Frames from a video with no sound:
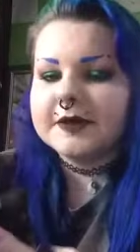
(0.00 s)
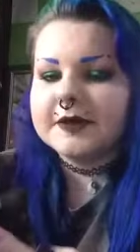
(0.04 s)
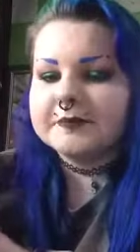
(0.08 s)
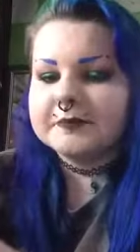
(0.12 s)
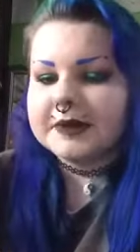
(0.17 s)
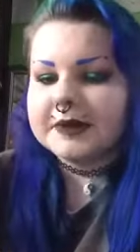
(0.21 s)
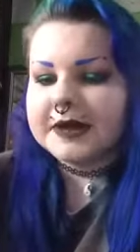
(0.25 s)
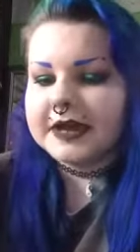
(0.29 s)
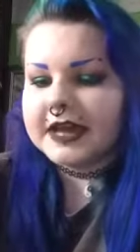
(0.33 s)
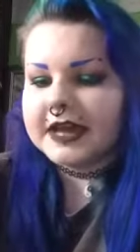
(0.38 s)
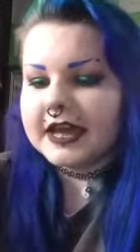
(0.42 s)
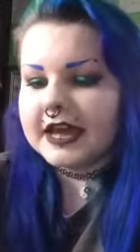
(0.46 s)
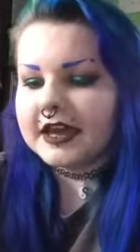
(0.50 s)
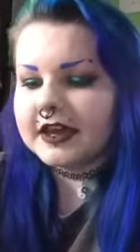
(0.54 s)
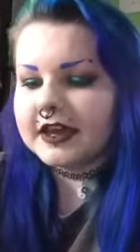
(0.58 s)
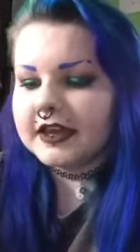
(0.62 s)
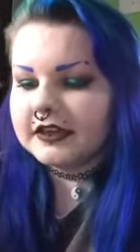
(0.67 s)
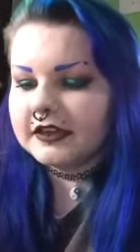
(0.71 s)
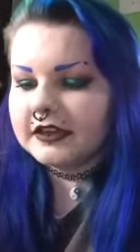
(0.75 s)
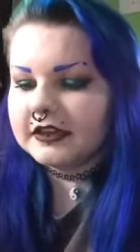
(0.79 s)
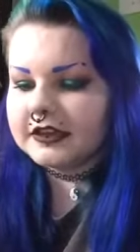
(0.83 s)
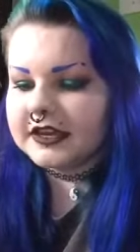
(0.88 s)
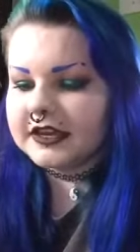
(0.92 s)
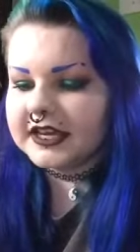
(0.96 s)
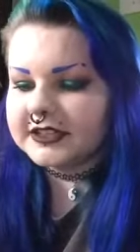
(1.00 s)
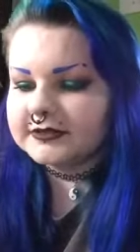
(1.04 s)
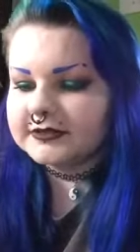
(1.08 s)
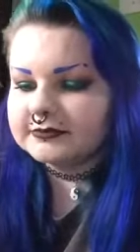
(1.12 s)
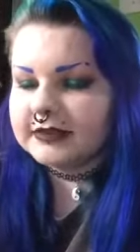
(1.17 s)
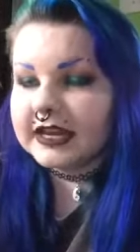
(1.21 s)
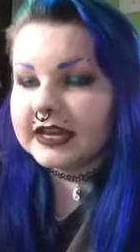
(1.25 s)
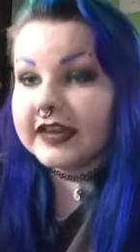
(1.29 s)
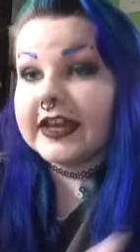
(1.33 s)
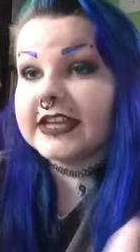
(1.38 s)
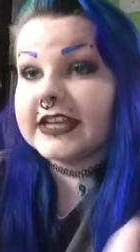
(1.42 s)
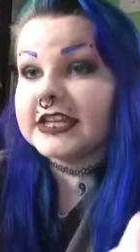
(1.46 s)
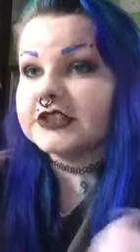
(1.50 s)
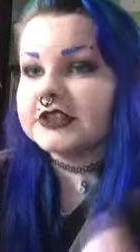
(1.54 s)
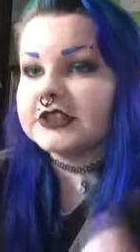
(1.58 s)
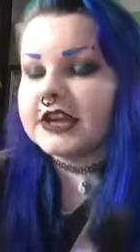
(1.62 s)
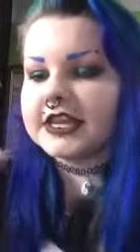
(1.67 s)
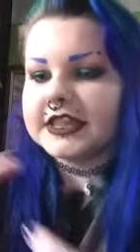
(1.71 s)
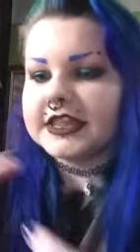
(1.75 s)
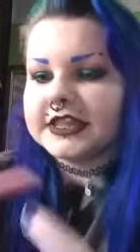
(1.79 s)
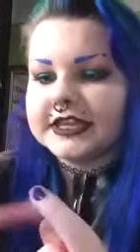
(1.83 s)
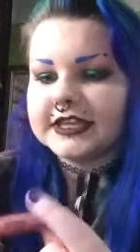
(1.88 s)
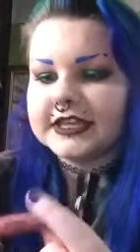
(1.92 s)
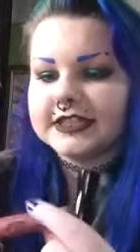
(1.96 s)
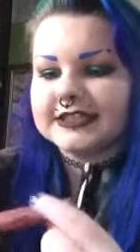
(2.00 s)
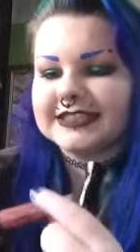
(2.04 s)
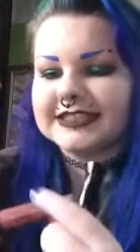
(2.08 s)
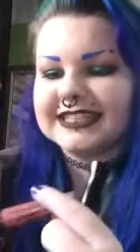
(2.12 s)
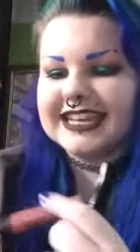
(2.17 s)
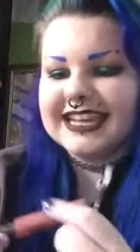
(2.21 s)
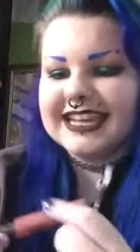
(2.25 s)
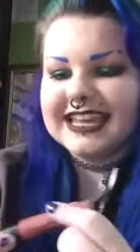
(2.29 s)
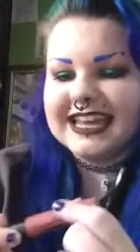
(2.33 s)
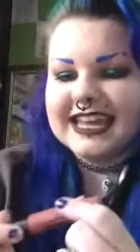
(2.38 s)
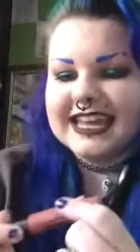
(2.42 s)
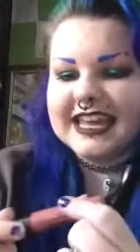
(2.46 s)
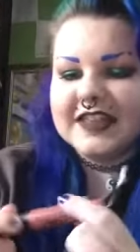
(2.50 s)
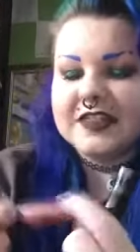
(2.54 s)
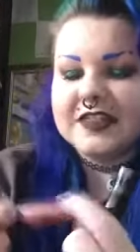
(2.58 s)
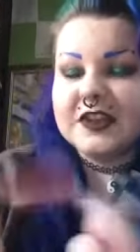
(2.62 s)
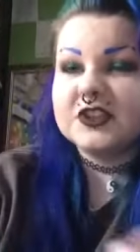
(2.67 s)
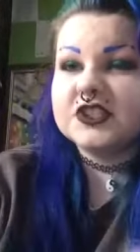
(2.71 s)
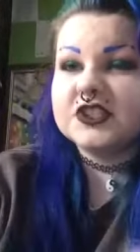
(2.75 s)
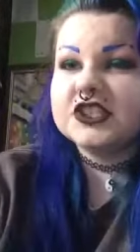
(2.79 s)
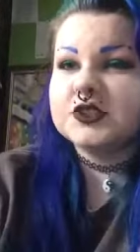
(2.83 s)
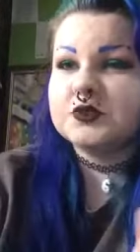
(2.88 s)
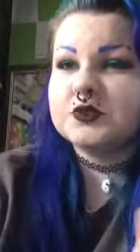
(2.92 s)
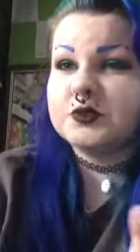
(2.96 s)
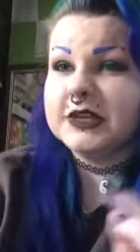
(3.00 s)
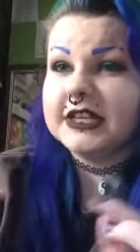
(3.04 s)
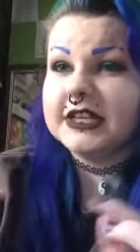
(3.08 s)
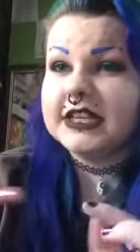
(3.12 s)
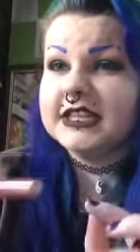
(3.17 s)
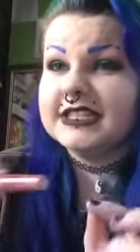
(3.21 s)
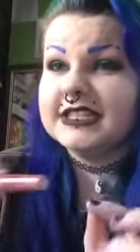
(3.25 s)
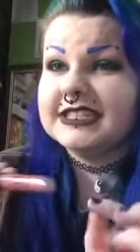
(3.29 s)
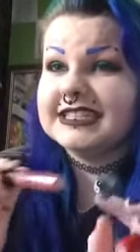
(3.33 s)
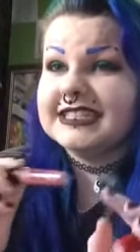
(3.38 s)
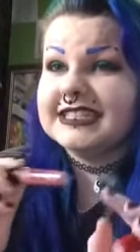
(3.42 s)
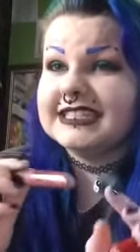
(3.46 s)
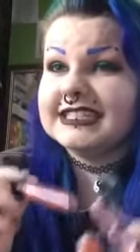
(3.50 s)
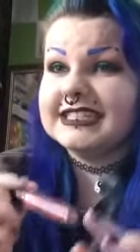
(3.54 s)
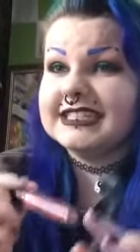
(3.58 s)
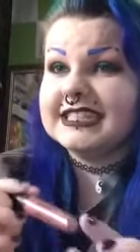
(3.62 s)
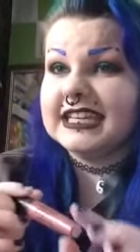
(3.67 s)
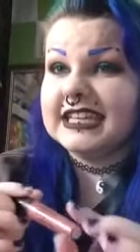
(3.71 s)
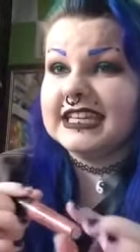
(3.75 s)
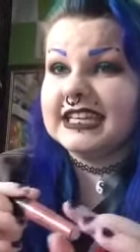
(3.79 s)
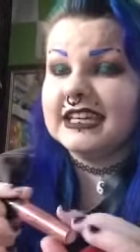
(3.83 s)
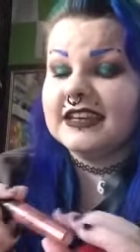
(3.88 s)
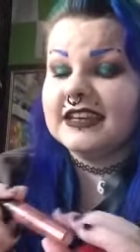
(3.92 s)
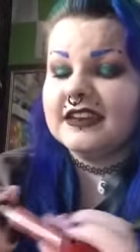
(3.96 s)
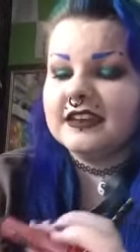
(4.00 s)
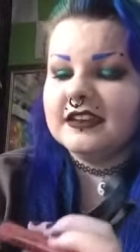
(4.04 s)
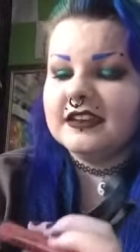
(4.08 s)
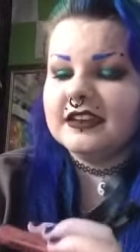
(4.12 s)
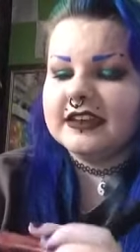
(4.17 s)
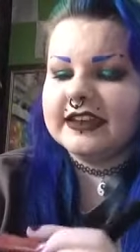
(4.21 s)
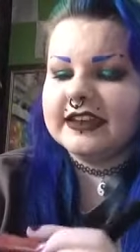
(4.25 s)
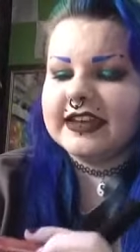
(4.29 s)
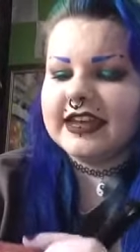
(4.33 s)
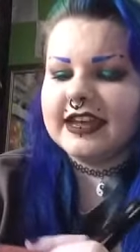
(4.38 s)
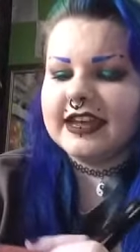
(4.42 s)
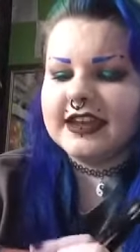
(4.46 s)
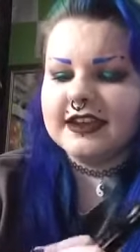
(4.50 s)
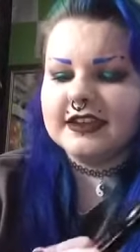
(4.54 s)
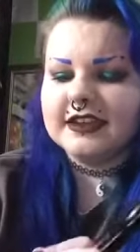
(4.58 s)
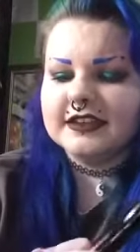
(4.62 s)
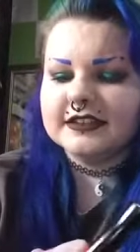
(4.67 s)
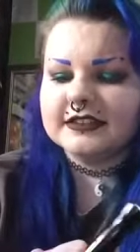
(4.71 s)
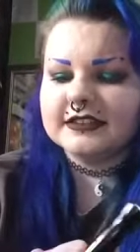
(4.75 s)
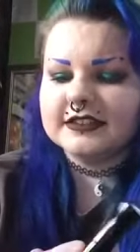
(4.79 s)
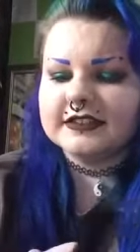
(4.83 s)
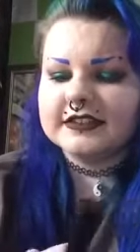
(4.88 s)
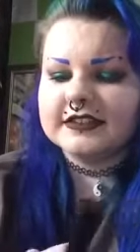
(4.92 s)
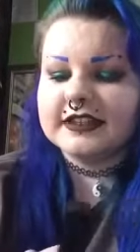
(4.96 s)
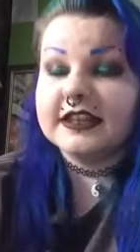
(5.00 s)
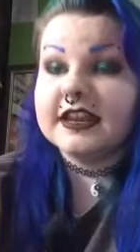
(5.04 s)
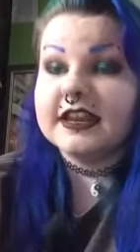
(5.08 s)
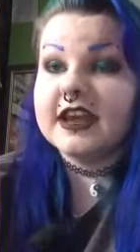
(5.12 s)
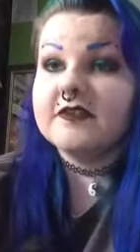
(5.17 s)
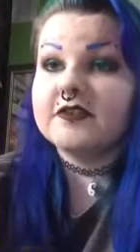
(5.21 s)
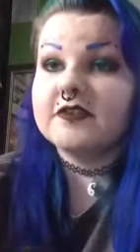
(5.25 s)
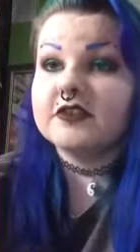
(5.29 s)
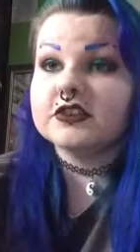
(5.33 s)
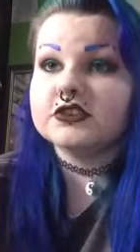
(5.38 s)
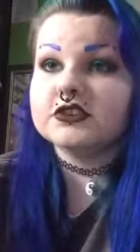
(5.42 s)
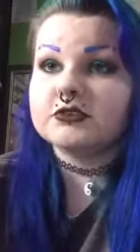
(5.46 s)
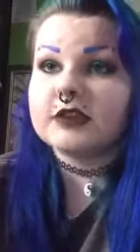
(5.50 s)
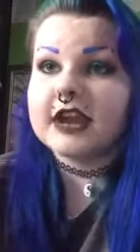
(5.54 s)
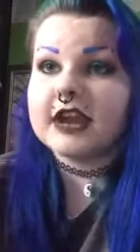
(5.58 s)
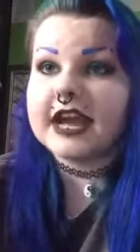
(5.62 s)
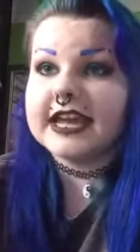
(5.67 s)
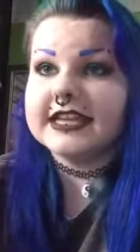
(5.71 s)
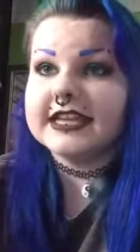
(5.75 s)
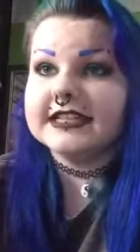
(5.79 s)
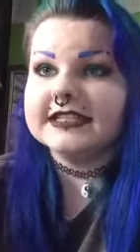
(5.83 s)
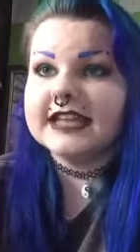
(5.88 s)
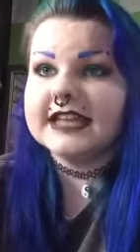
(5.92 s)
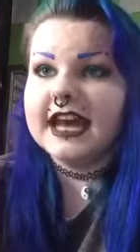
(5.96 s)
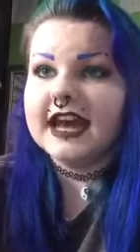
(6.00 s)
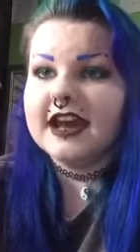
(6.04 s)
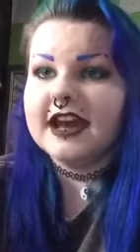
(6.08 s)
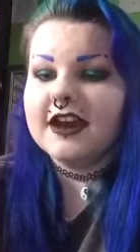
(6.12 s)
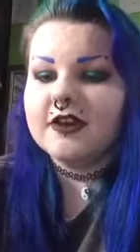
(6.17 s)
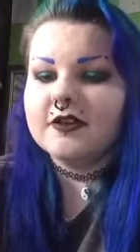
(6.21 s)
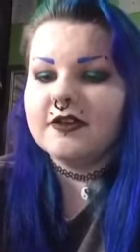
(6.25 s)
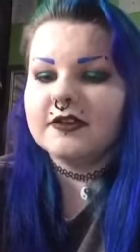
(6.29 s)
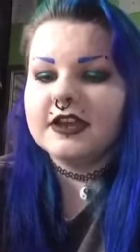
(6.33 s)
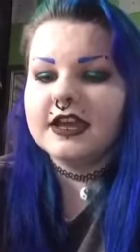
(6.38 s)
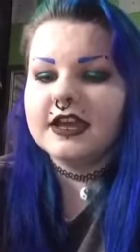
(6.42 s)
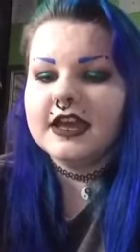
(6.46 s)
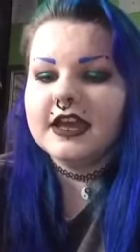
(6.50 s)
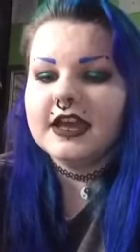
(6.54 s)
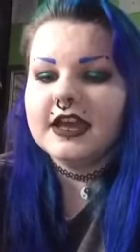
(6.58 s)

But, you know, I like to try things. They're just really sticky, and they never dry down.